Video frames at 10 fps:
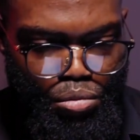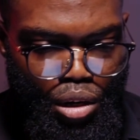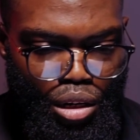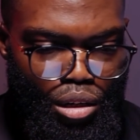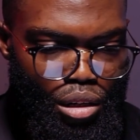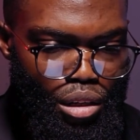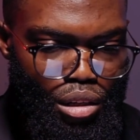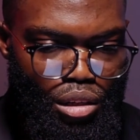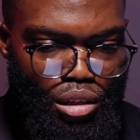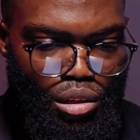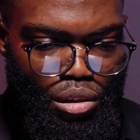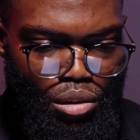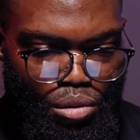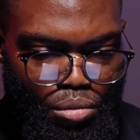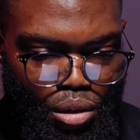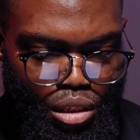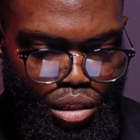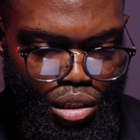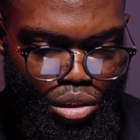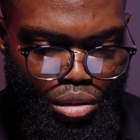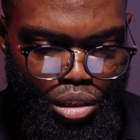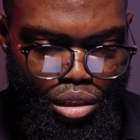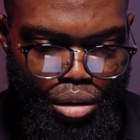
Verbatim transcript: when you know, when cessationists